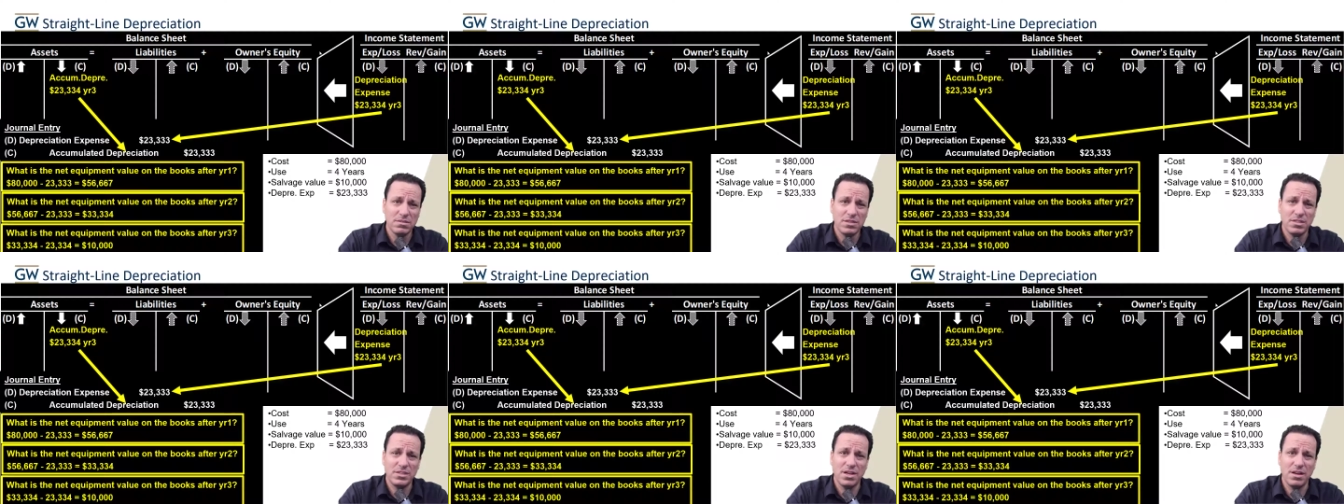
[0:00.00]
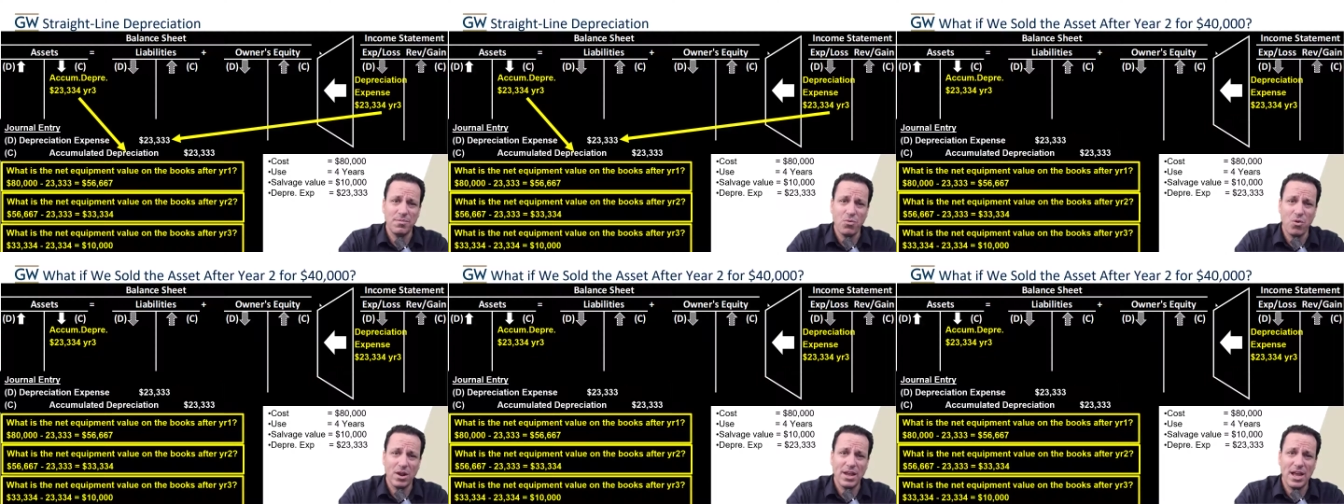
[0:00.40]
to study
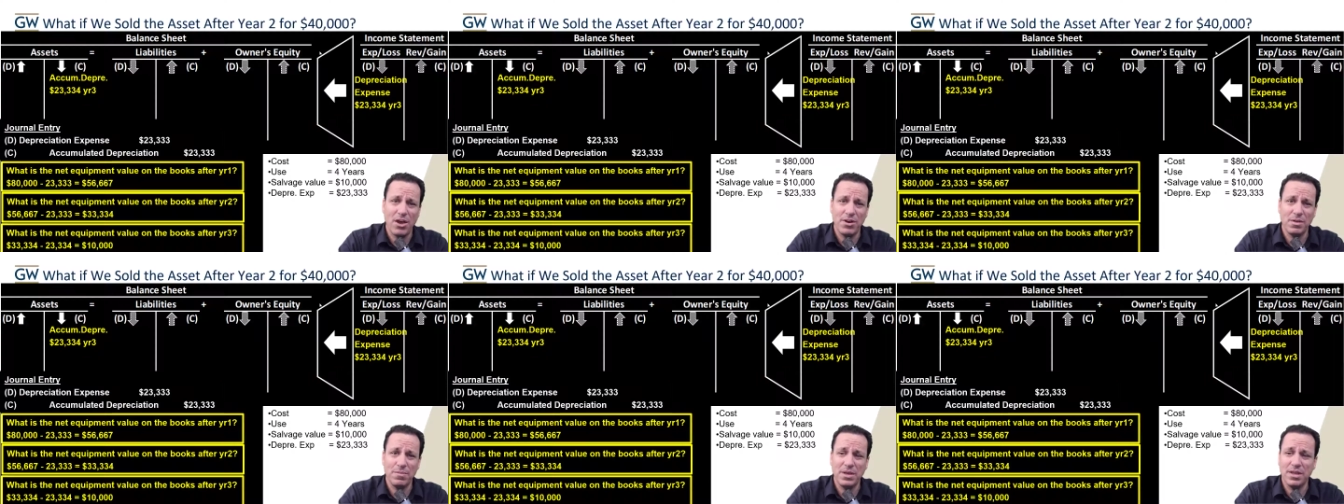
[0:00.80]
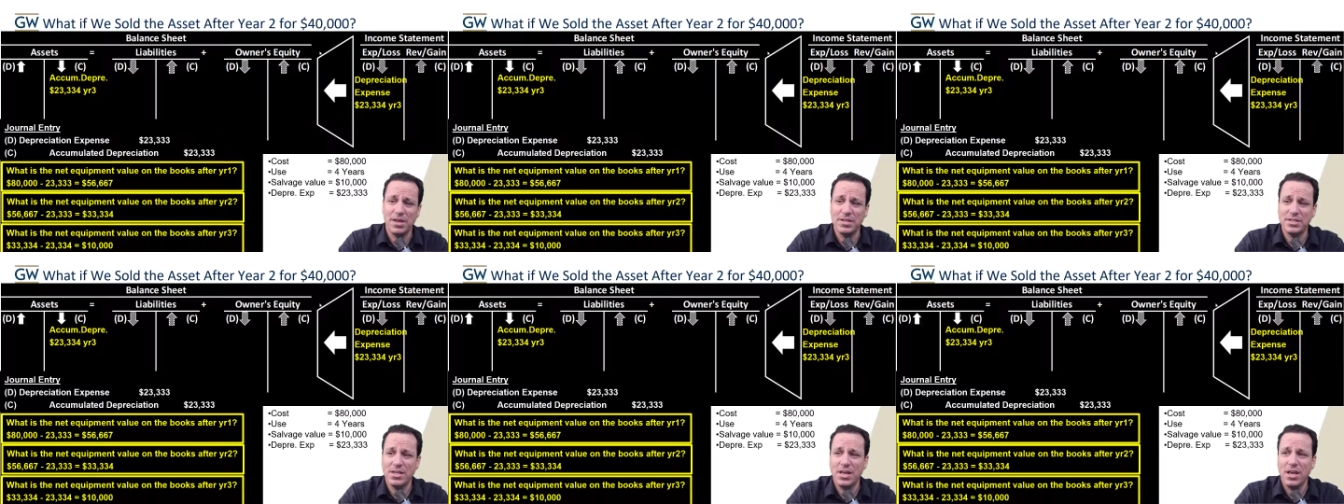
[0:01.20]
more accounting
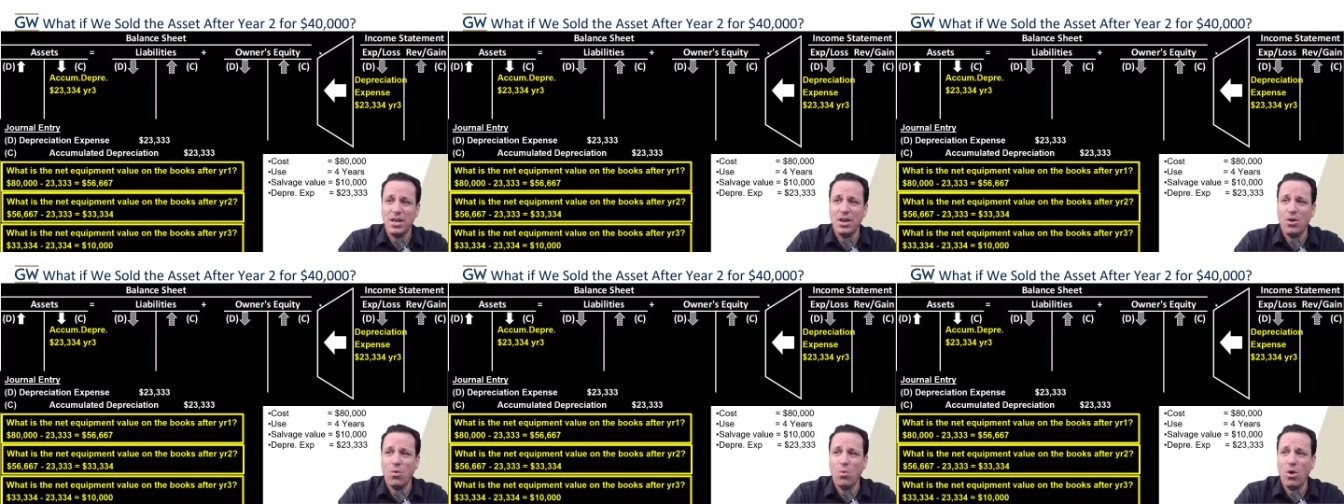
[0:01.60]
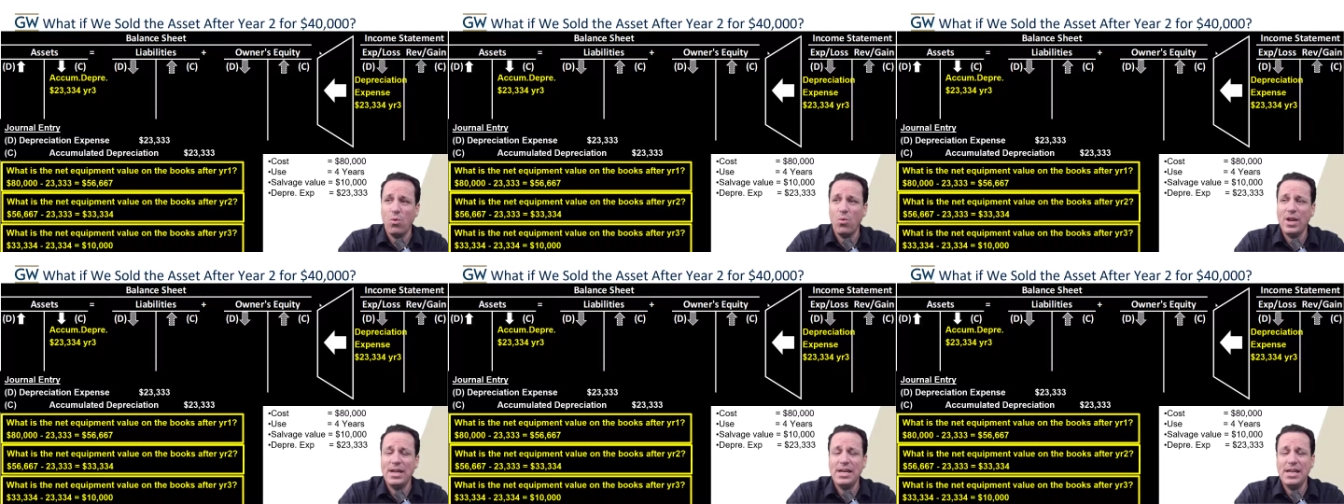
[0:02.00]
because
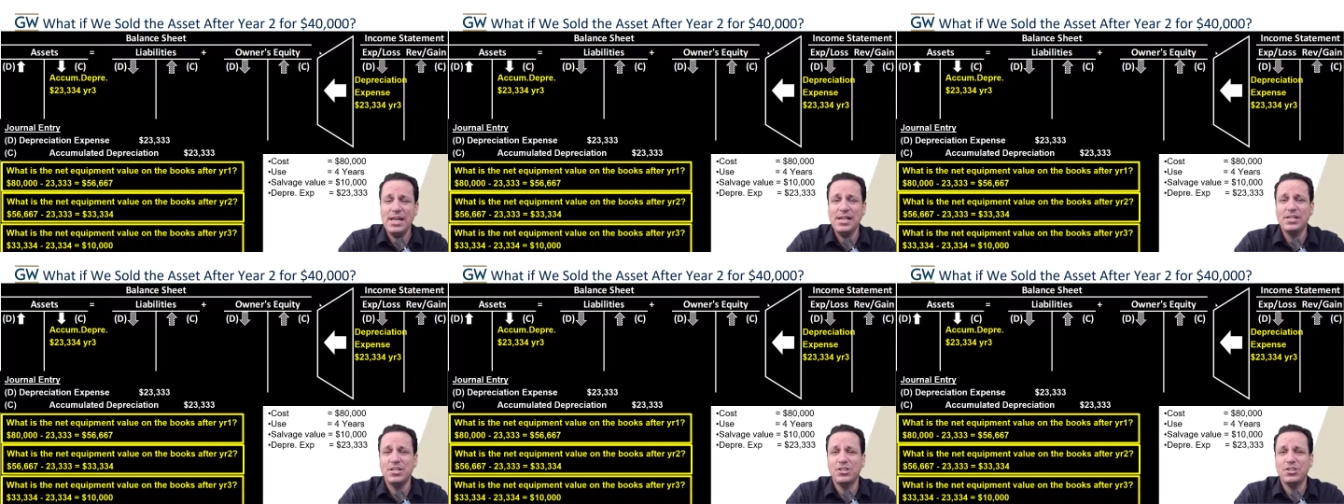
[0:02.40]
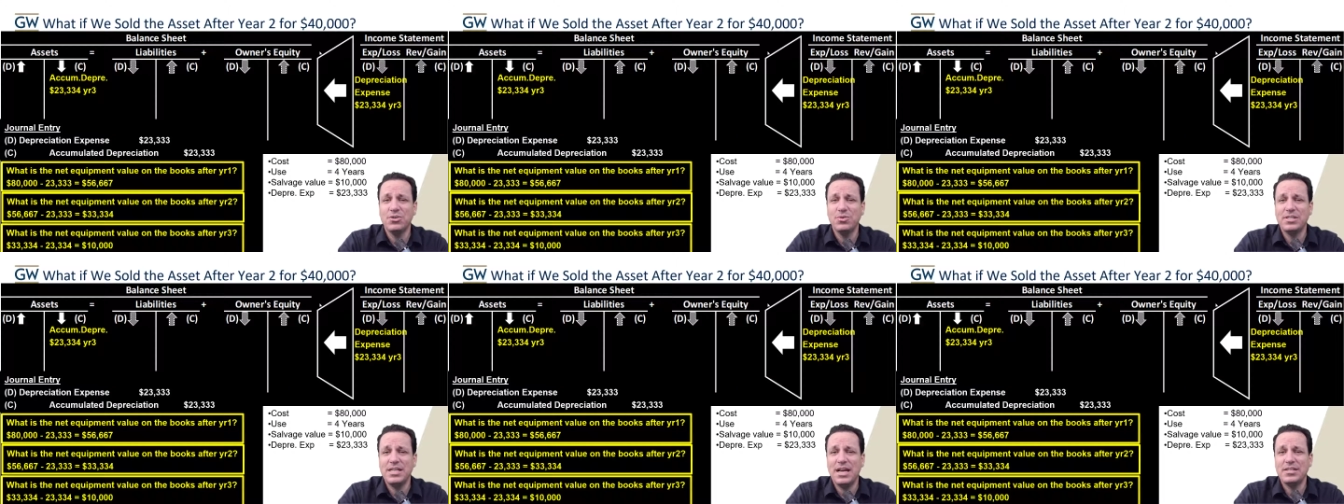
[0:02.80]
what we need to
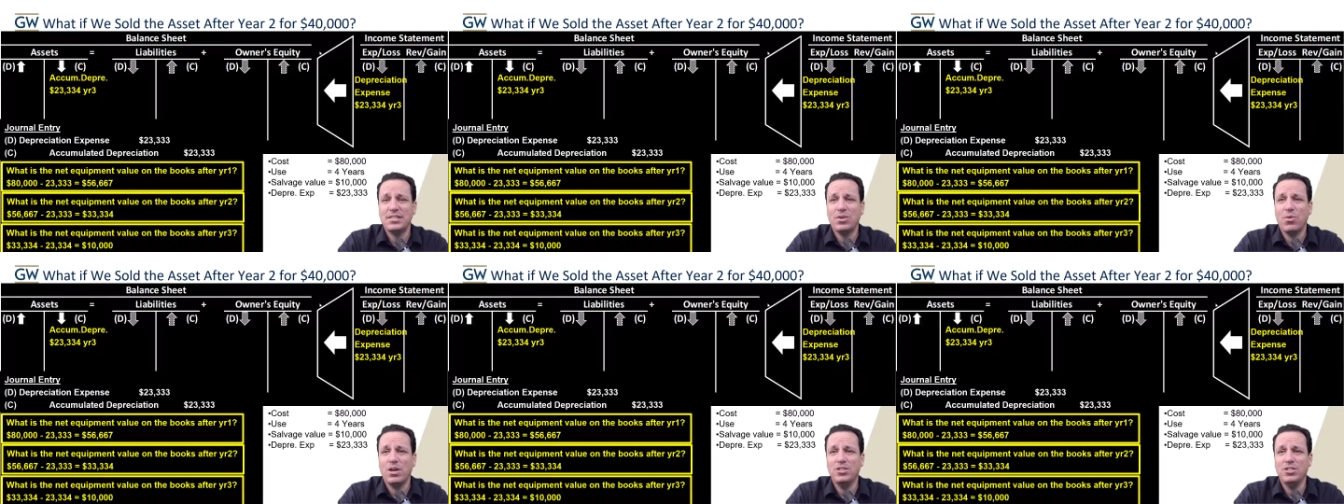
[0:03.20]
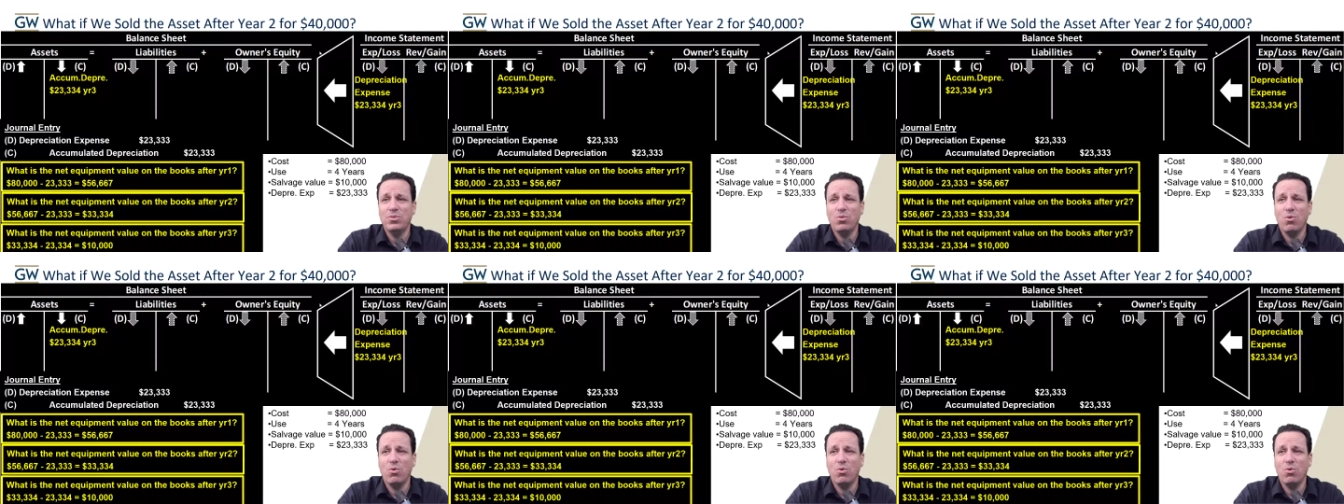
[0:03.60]
do is ask the question,